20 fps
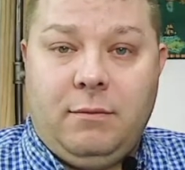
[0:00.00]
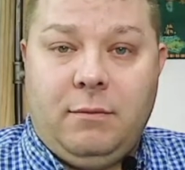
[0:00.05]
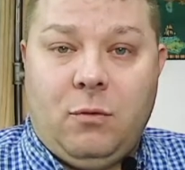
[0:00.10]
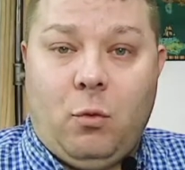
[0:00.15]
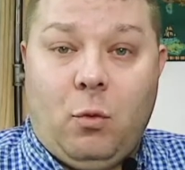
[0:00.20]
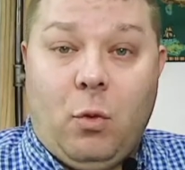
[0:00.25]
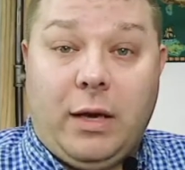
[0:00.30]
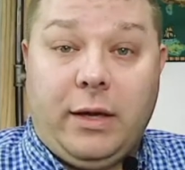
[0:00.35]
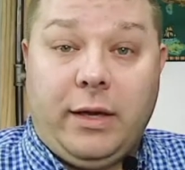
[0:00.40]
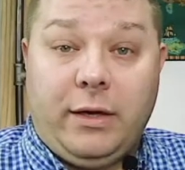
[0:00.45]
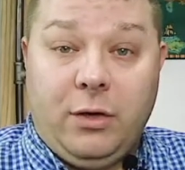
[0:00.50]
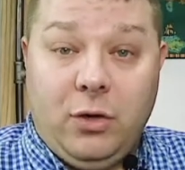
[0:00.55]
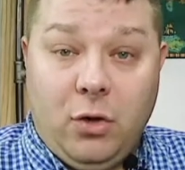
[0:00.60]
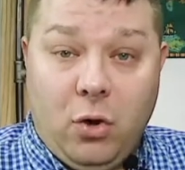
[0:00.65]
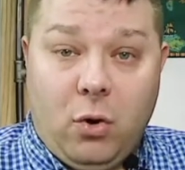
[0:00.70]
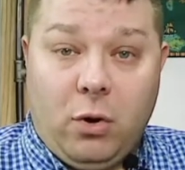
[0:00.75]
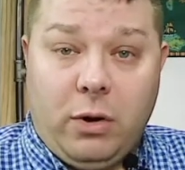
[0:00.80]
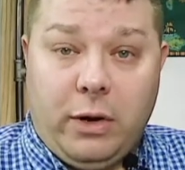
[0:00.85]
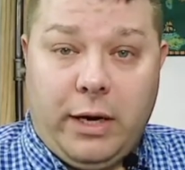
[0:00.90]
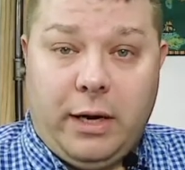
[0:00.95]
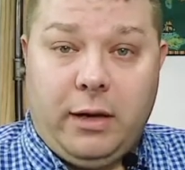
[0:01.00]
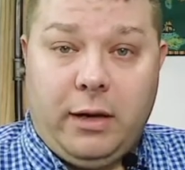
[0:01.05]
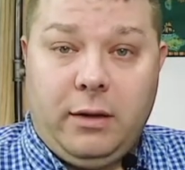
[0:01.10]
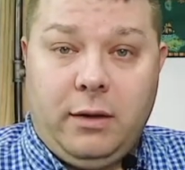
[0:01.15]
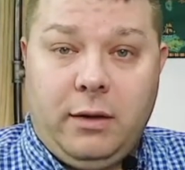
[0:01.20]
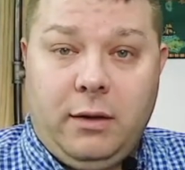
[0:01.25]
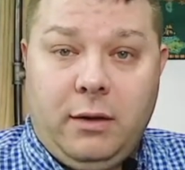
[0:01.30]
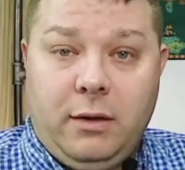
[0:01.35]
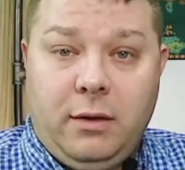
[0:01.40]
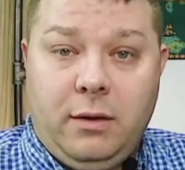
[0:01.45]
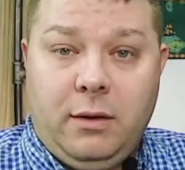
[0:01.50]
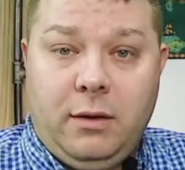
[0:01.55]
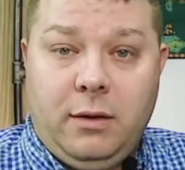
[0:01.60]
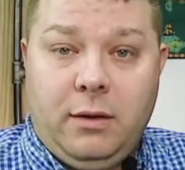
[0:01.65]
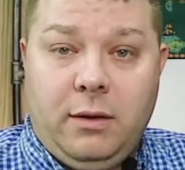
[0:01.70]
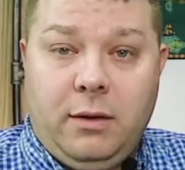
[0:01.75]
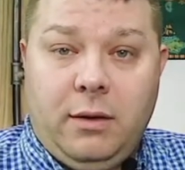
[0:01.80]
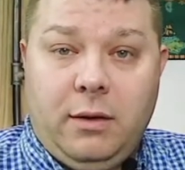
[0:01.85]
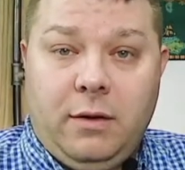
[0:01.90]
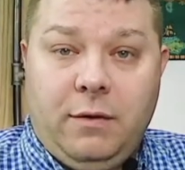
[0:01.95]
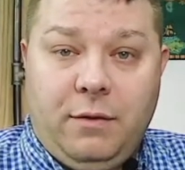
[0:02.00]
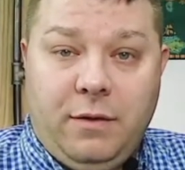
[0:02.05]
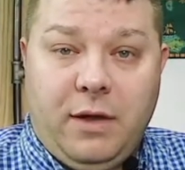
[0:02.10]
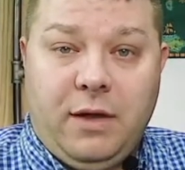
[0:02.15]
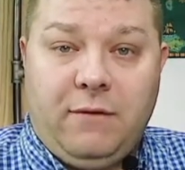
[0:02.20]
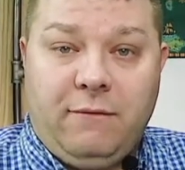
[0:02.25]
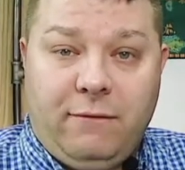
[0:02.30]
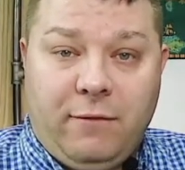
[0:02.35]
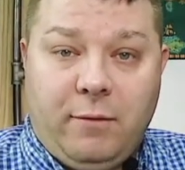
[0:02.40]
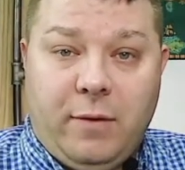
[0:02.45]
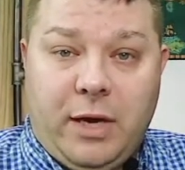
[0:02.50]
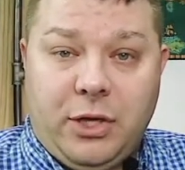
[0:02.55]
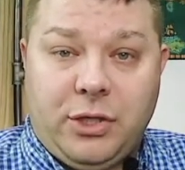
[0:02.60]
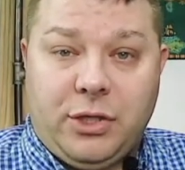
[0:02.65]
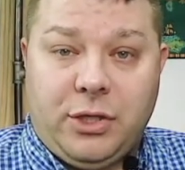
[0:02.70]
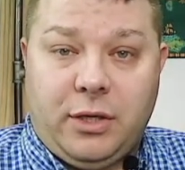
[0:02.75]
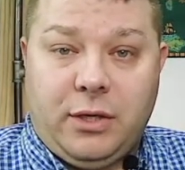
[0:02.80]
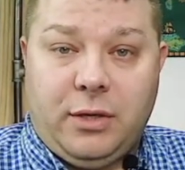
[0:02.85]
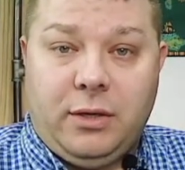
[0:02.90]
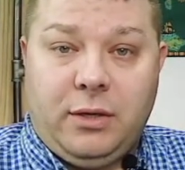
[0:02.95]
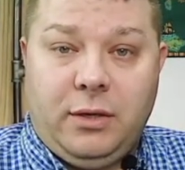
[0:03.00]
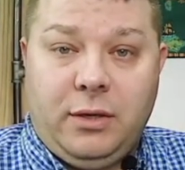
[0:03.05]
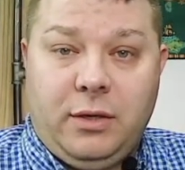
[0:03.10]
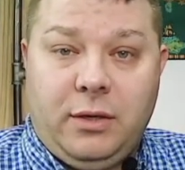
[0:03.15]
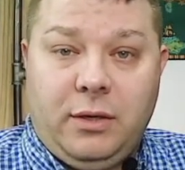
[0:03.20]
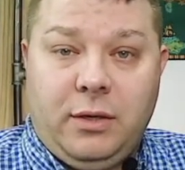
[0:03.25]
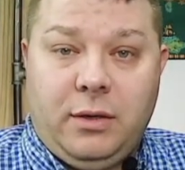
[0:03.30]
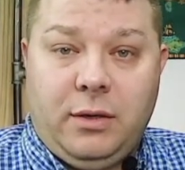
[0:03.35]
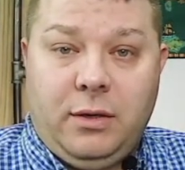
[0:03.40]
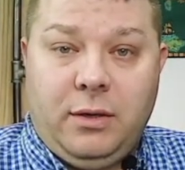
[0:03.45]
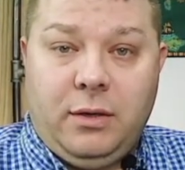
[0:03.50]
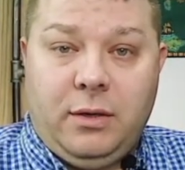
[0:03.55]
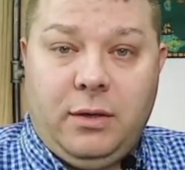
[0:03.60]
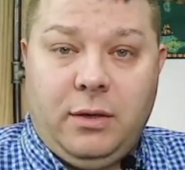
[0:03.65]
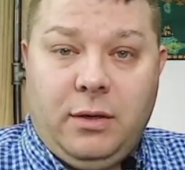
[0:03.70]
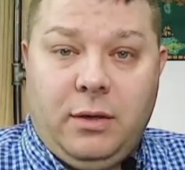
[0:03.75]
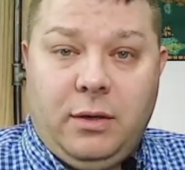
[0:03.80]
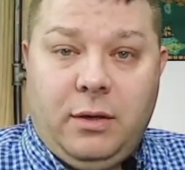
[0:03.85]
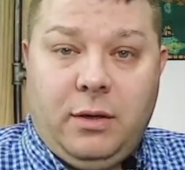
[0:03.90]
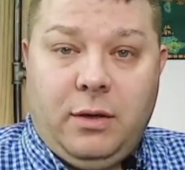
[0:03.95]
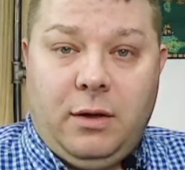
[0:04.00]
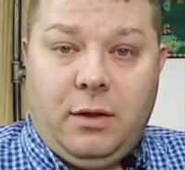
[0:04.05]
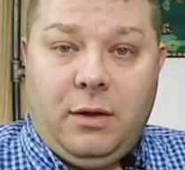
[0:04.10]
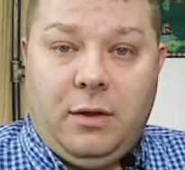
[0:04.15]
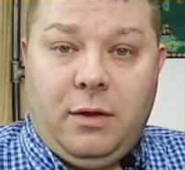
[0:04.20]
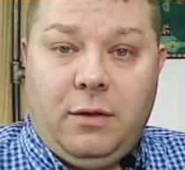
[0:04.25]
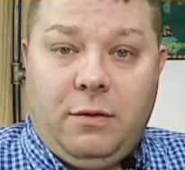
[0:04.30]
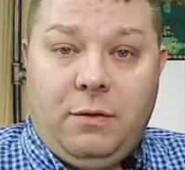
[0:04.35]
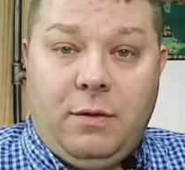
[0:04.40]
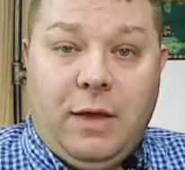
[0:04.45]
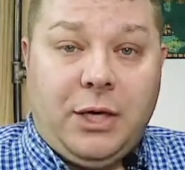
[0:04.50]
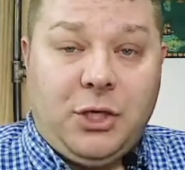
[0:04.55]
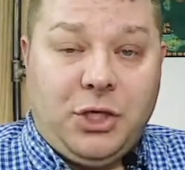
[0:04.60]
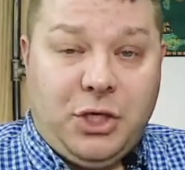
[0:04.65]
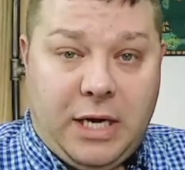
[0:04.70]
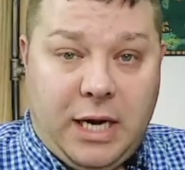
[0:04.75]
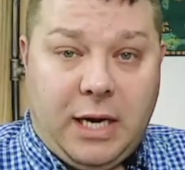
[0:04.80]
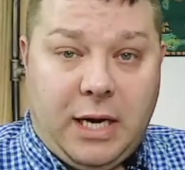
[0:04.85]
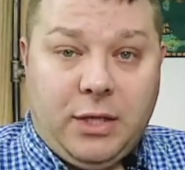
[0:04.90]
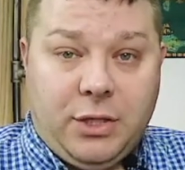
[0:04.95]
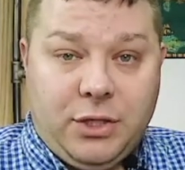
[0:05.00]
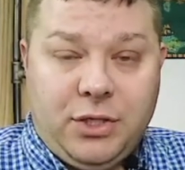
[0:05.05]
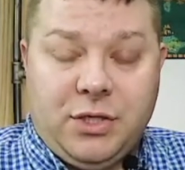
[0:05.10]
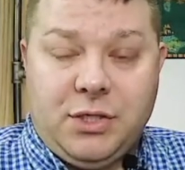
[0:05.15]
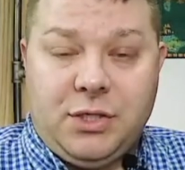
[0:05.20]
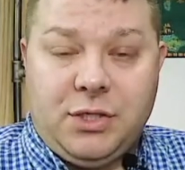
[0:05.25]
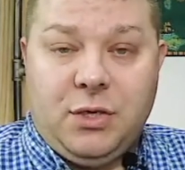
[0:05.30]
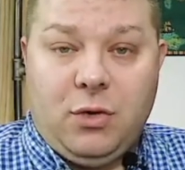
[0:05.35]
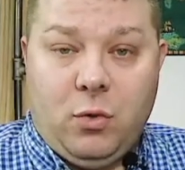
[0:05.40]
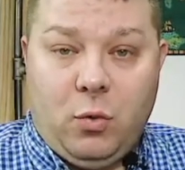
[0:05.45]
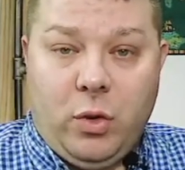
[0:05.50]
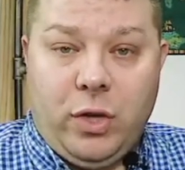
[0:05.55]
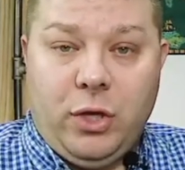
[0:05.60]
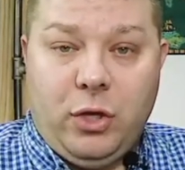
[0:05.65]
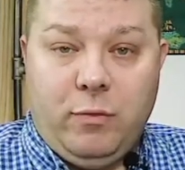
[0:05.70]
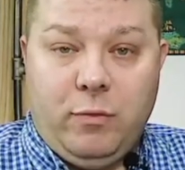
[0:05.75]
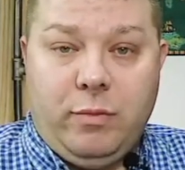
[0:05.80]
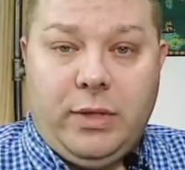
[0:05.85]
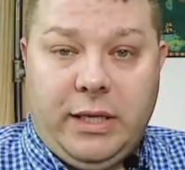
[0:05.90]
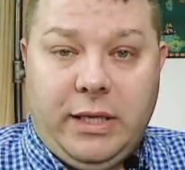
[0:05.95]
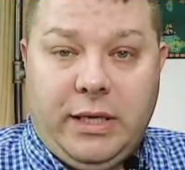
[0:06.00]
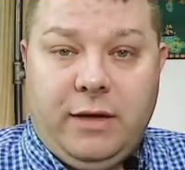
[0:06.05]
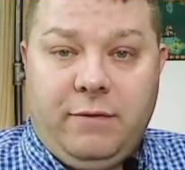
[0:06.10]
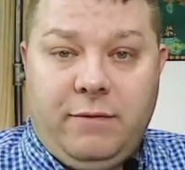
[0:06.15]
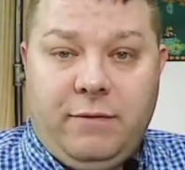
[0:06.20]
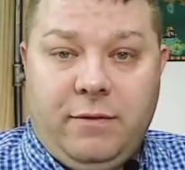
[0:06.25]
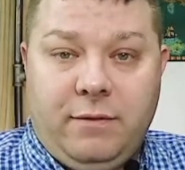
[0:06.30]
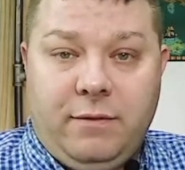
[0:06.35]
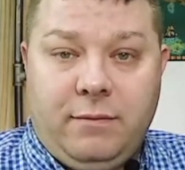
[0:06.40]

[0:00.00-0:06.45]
while ignoring the information that challenges what you believe.